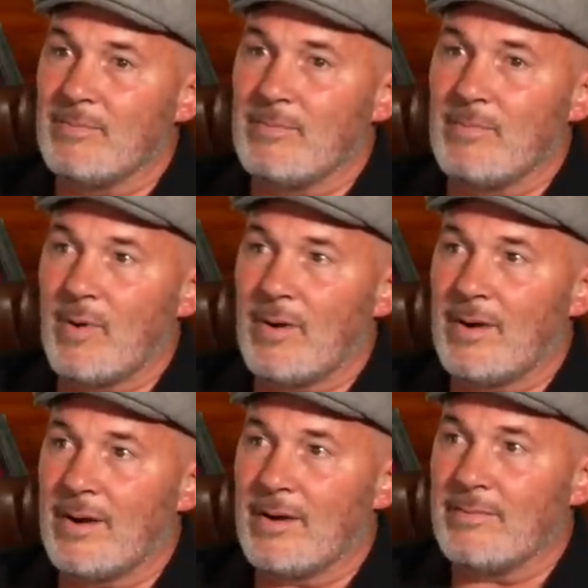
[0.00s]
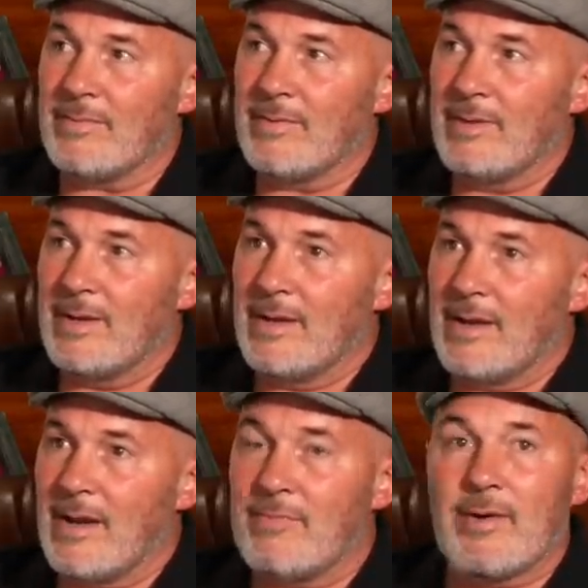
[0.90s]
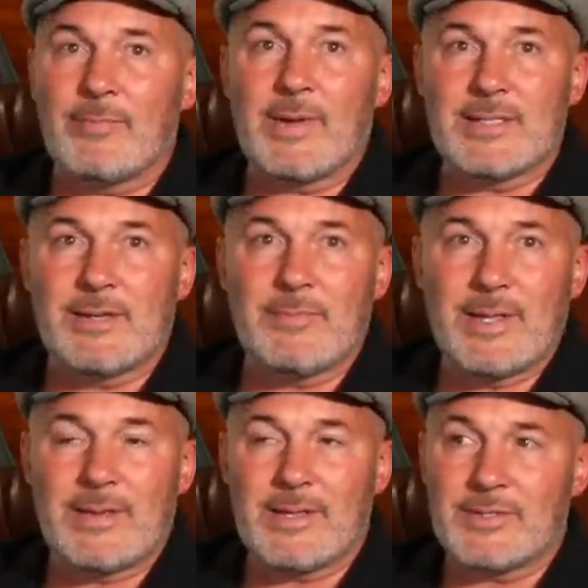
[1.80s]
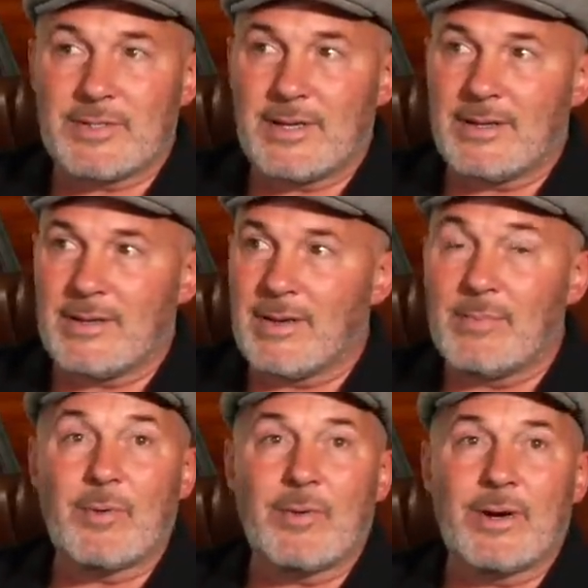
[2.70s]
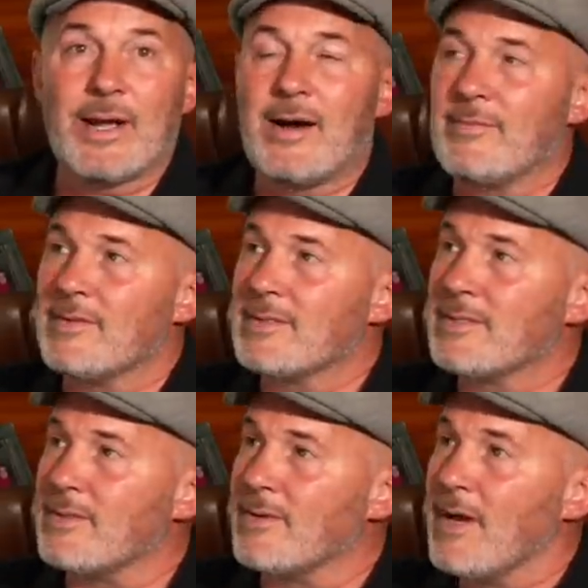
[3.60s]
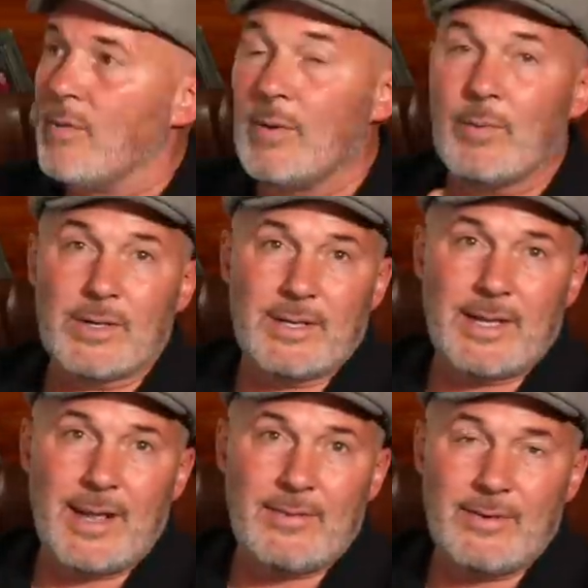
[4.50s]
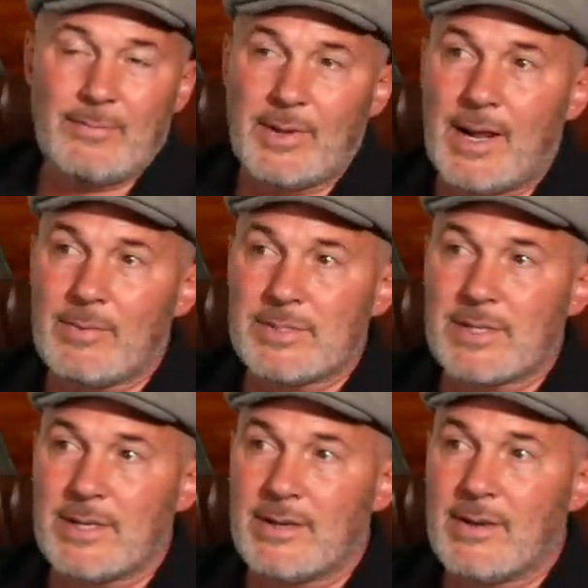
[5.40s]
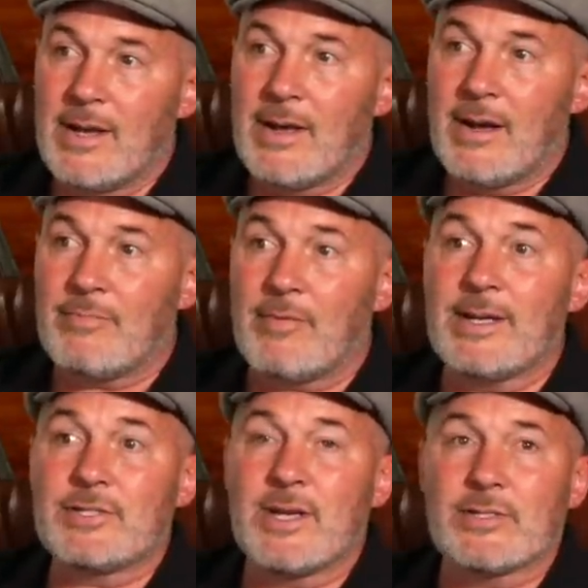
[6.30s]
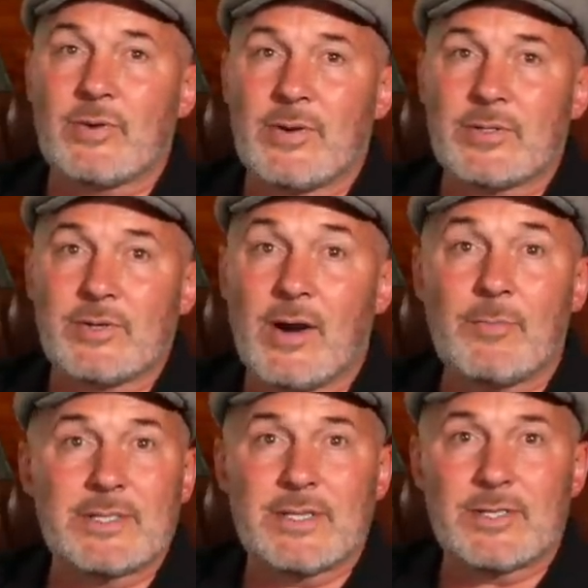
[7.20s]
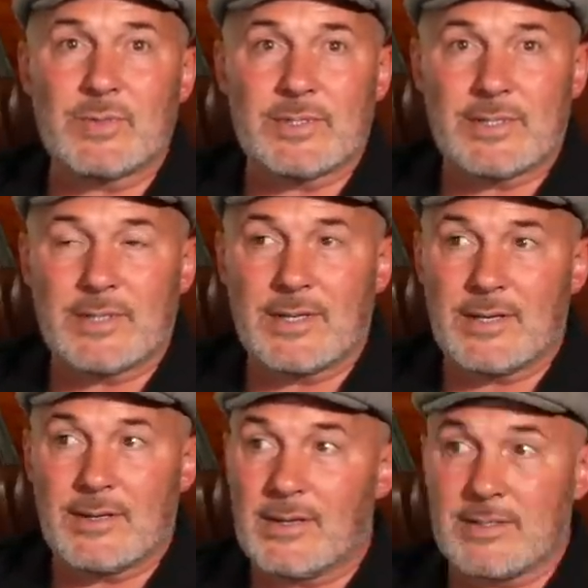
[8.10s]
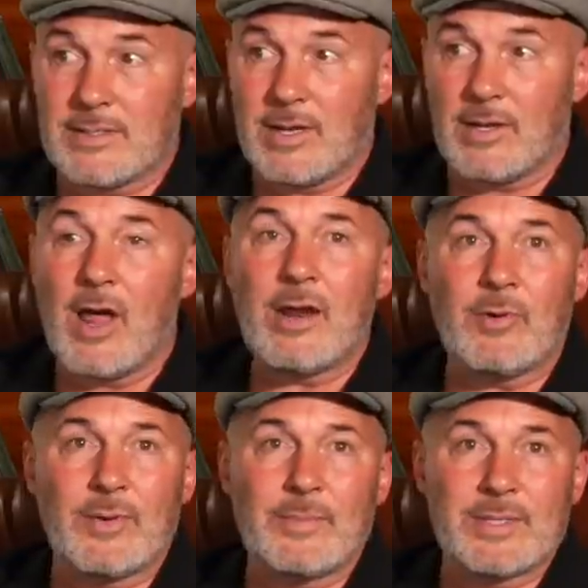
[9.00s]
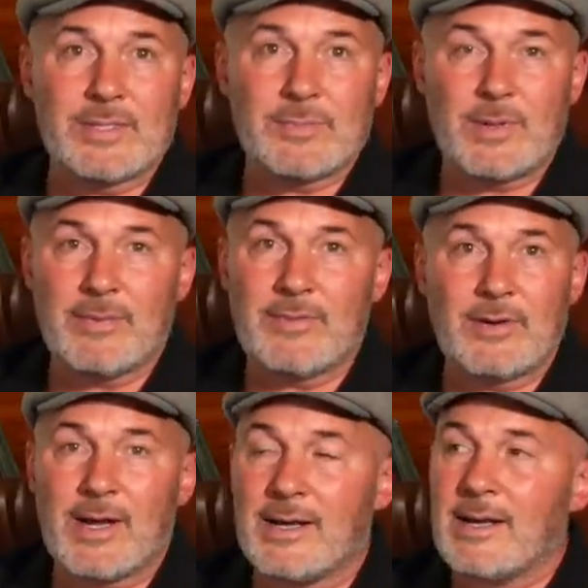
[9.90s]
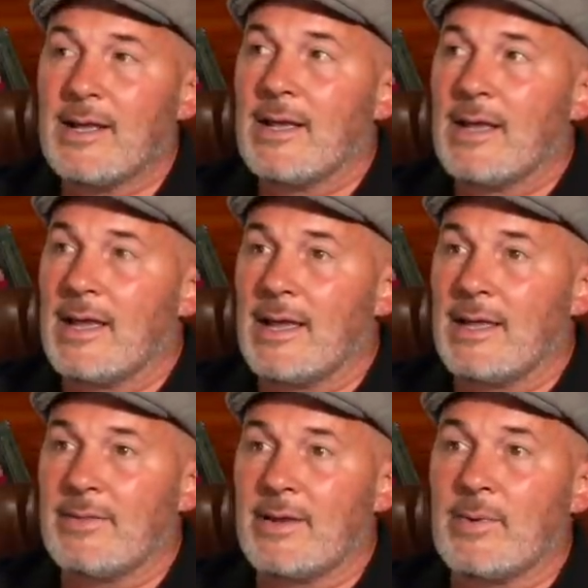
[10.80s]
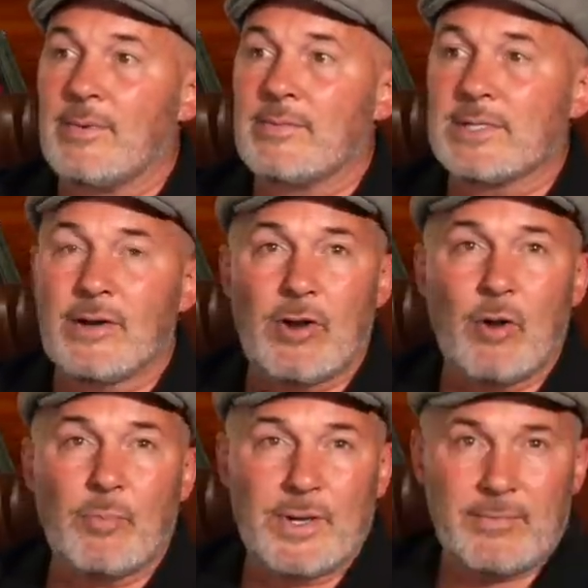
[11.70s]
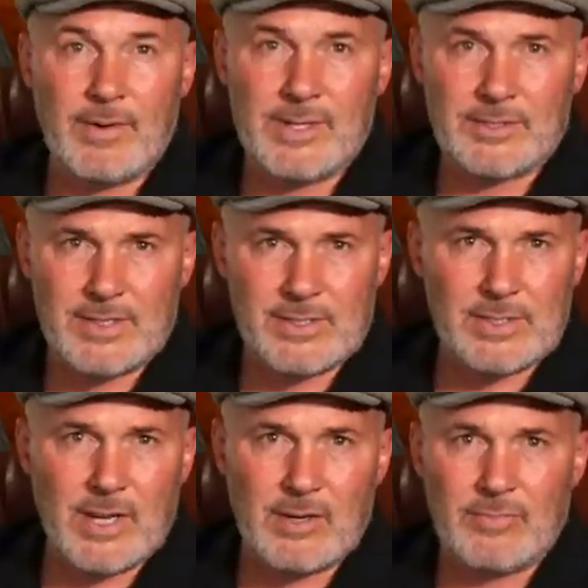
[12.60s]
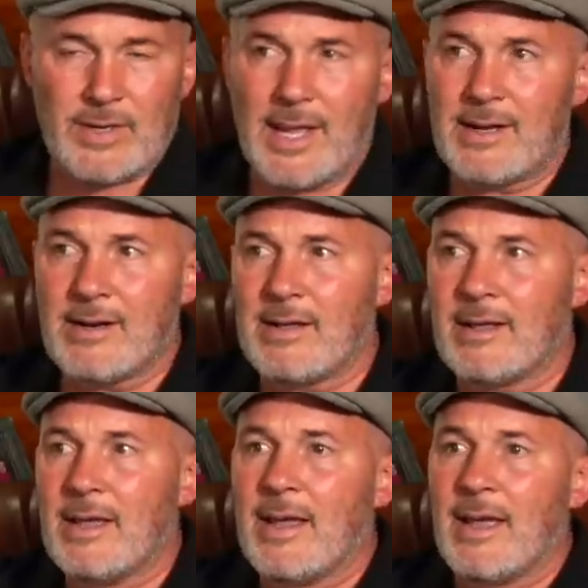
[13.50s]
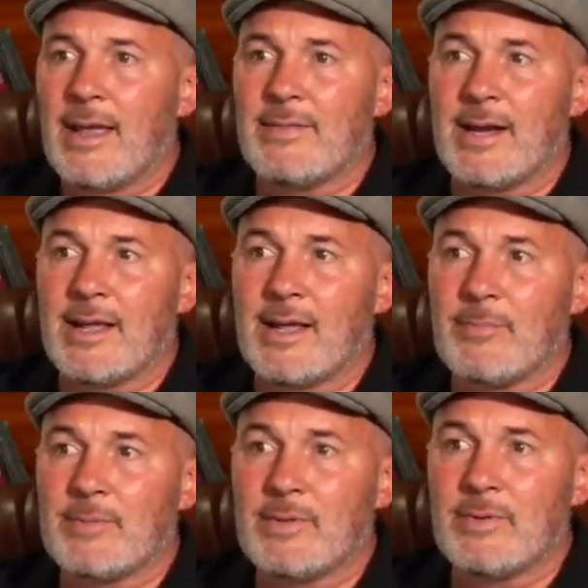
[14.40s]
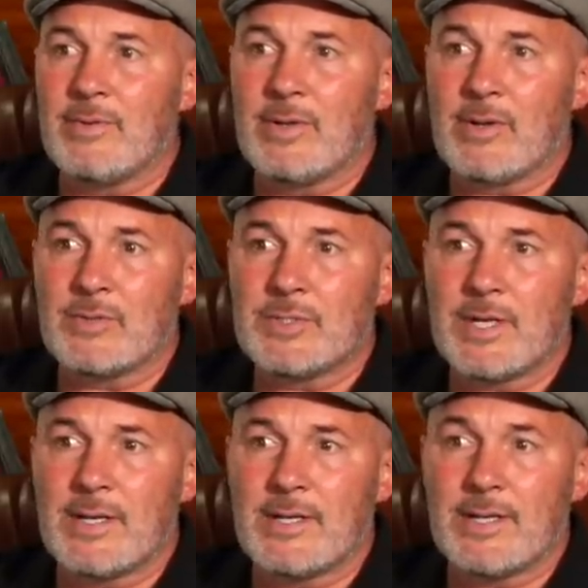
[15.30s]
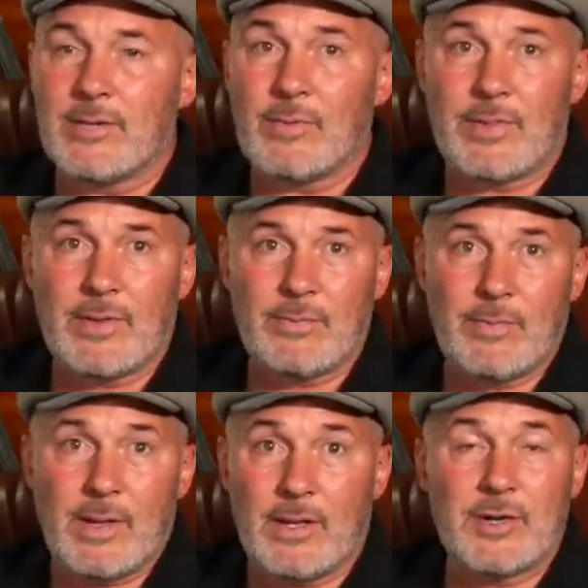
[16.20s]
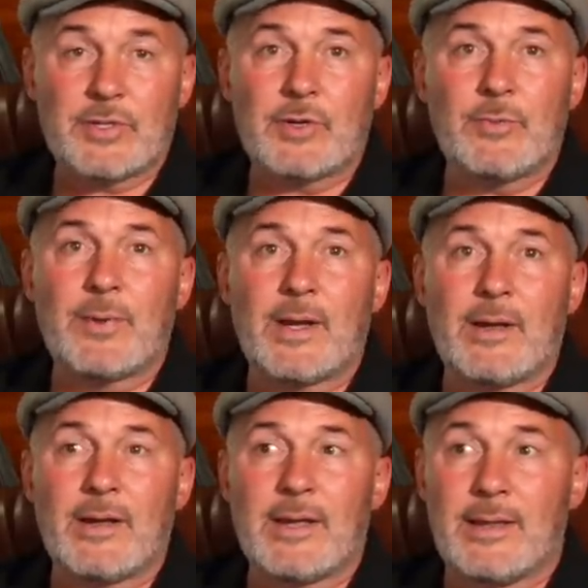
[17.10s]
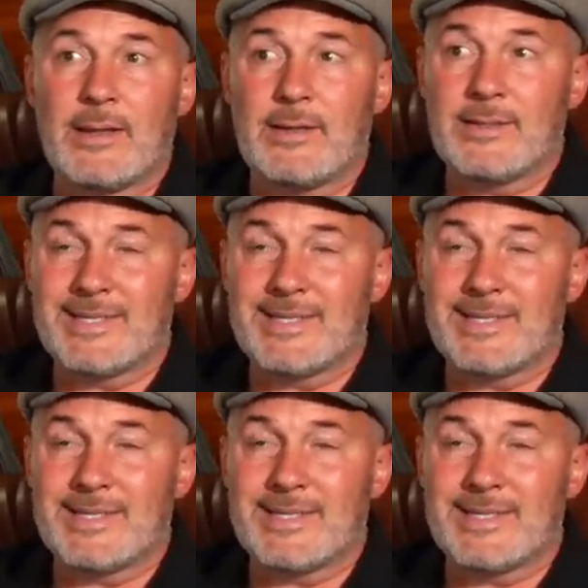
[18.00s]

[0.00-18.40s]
more of a fun place to be than just a boring office. So we worked together, but I was a franchisor. So our business was a lawn mowing business, believe it or not. And then we started opening franchises all over Canada. And then I helped to negotiate a deal with a large group in